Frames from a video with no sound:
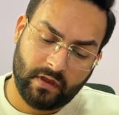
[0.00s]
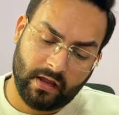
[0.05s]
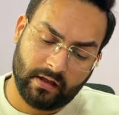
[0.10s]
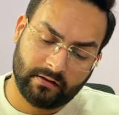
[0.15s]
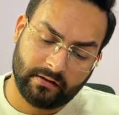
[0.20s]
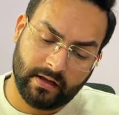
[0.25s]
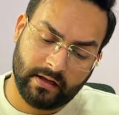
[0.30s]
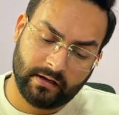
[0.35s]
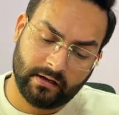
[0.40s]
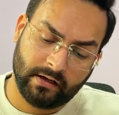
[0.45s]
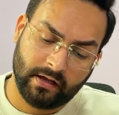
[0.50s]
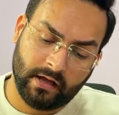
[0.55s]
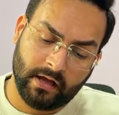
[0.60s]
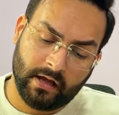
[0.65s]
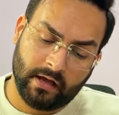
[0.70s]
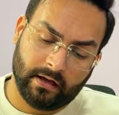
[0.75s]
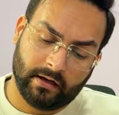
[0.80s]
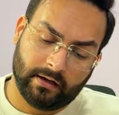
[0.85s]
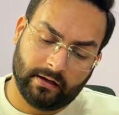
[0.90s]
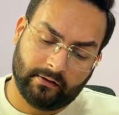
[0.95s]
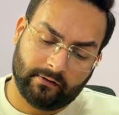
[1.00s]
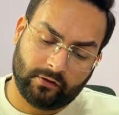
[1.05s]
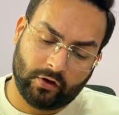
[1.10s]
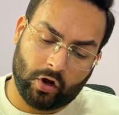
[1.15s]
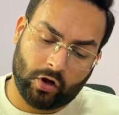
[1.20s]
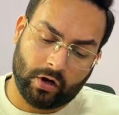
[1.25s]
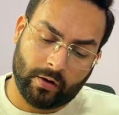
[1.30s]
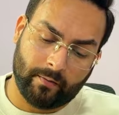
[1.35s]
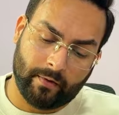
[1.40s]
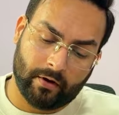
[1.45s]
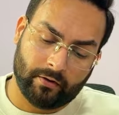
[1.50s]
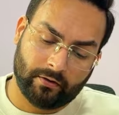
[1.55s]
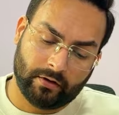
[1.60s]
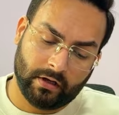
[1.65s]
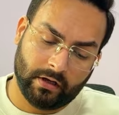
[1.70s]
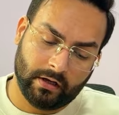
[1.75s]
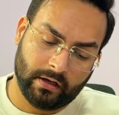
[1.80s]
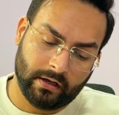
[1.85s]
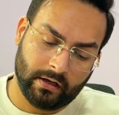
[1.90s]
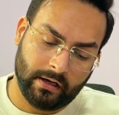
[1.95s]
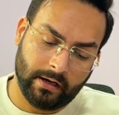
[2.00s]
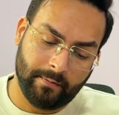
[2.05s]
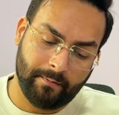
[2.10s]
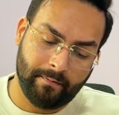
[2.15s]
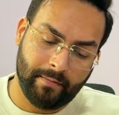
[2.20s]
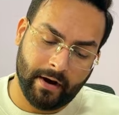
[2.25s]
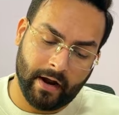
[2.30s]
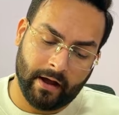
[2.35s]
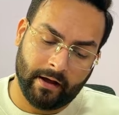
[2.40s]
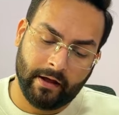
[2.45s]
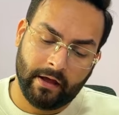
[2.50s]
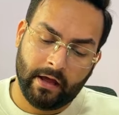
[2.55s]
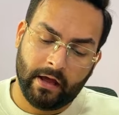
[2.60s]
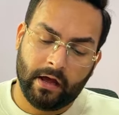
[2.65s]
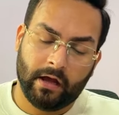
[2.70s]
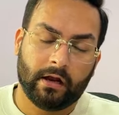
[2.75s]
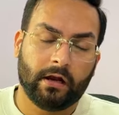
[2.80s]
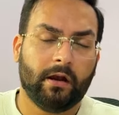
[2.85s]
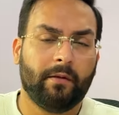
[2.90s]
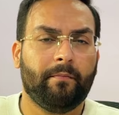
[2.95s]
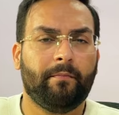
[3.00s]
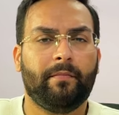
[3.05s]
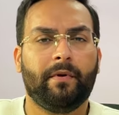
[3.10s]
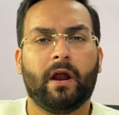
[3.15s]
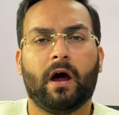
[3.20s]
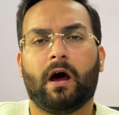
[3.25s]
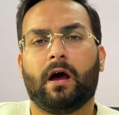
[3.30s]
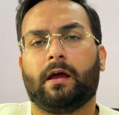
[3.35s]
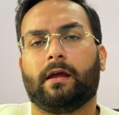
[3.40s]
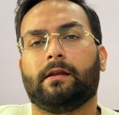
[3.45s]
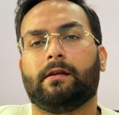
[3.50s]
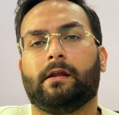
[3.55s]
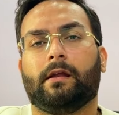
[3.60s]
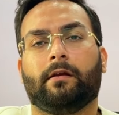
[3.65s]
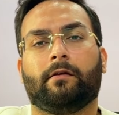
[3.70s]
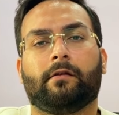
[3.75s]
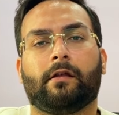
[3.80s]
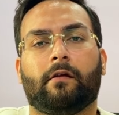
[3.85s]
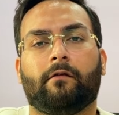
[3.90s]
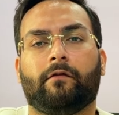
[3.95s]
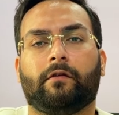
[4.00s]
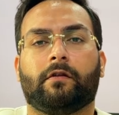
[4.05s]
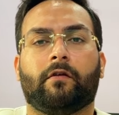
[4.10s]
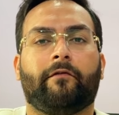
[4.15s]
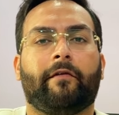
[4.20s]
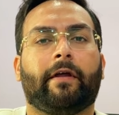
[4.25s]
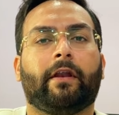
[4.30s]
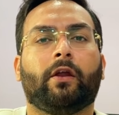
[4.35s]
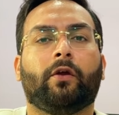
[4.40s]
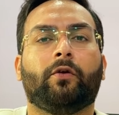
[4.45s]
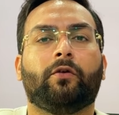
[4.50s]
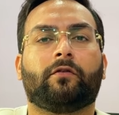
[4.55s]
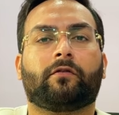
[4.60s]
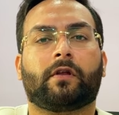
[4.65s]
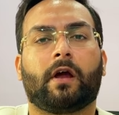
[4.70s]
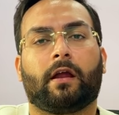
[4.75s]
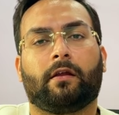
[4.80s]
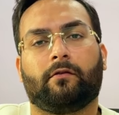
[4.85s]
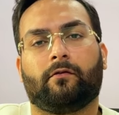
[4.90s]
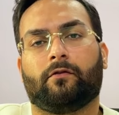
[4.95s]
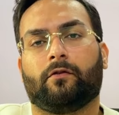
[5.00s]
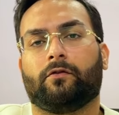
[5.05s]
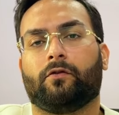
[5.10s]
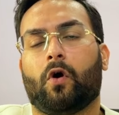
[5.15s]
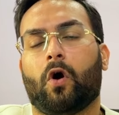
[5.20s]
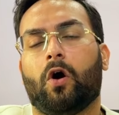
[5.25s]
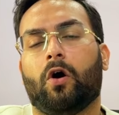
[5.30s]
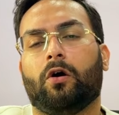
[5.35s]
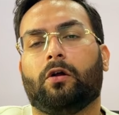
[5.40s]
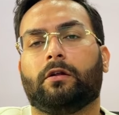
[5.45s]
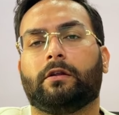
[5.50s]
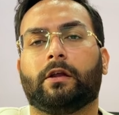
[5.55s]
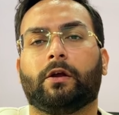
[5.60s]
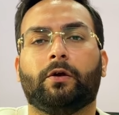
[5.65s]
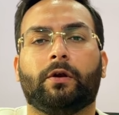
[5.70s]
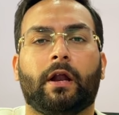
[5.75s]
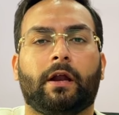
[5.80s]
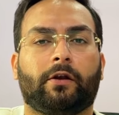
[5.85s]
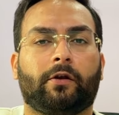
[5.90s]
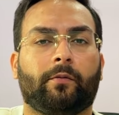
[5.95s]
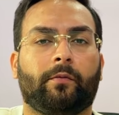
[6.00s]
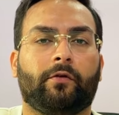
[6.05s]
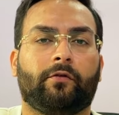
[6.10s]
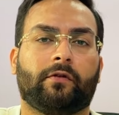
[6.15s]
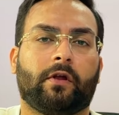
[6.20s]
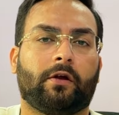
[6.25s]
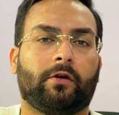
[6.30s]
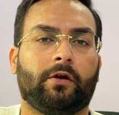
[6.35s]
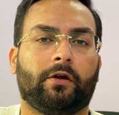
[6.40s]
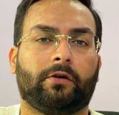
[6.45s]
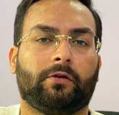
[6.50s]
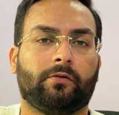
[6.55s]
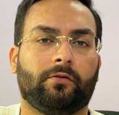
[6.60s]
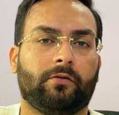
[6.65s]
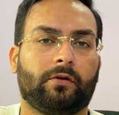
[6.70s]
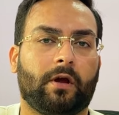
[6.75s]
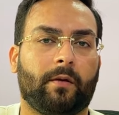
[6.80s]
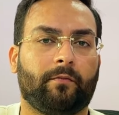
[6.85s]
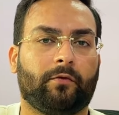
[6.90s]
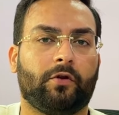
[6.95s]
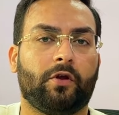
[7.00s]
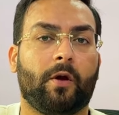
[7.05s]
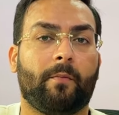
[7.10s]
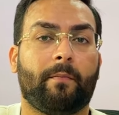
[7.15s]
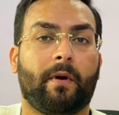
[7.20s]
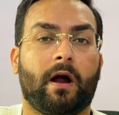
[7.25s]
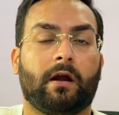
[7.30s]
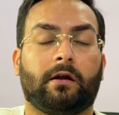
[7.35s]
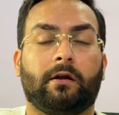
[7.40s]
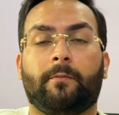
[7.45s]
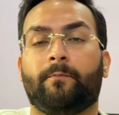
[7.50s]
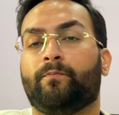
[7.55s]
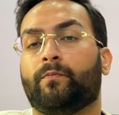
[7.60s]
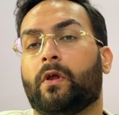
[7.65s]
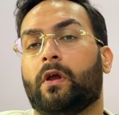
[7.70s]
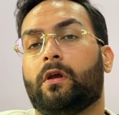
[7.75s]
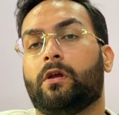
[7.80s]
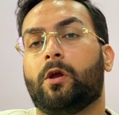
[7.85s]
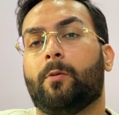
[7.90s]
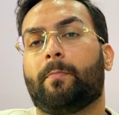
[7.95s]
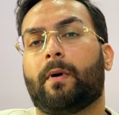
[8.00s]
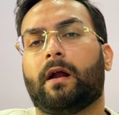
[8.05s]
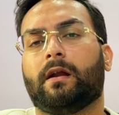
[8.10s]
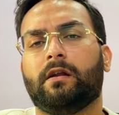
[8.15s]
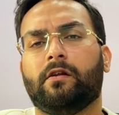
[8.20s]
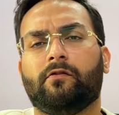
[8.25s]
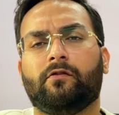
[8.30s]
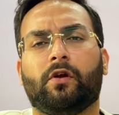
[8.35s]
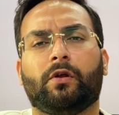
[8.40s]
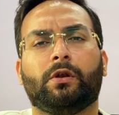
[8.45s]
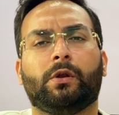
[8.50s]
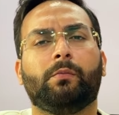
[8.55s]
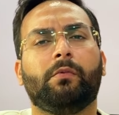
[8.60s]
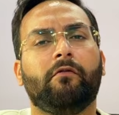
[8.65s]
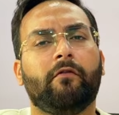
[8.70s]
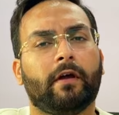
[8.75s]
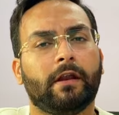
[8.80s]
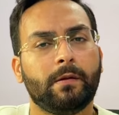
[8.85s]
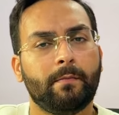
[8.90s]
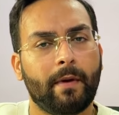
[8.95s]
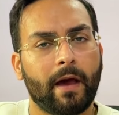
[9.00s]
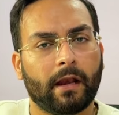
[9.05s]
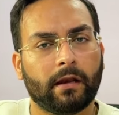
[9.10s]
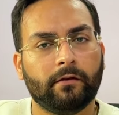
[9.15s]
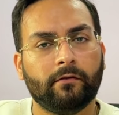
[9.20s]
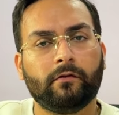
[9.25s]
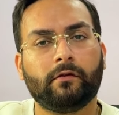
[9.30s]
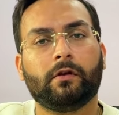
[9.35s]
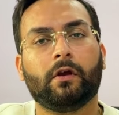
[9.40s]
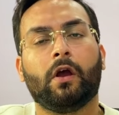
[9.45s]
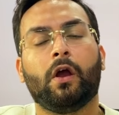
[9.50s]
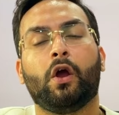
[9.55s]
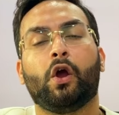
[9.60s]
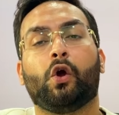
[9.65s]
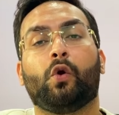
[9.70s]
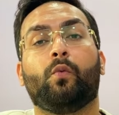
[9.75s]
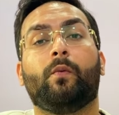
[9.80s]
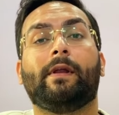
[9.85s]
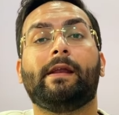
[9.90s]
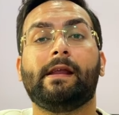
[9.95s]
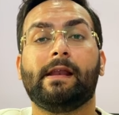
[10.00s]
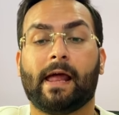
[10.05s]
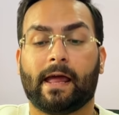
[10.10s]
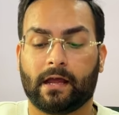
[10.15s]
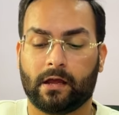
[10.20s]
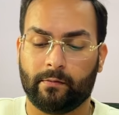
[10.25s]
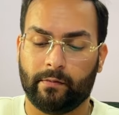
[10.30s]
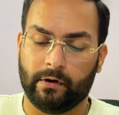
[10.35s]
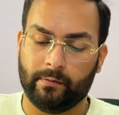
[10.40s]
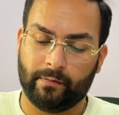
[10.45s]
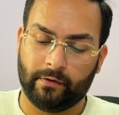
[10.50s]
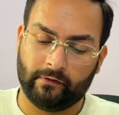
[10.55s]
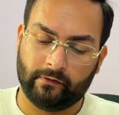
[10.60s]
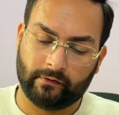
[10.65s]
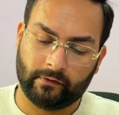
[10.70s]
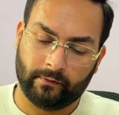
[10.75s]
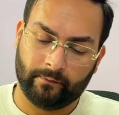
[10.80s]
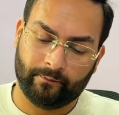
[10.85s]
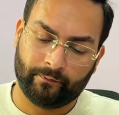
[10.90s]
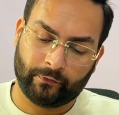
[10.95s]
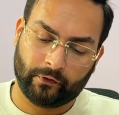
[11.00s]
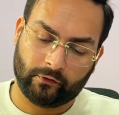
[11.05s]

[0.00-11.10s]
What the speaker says: Then let's talk about Libra. Libra in itself is a very good sign, so all the good attributes are going to come to your partner. Your partner is going to be very balanced, very likable person.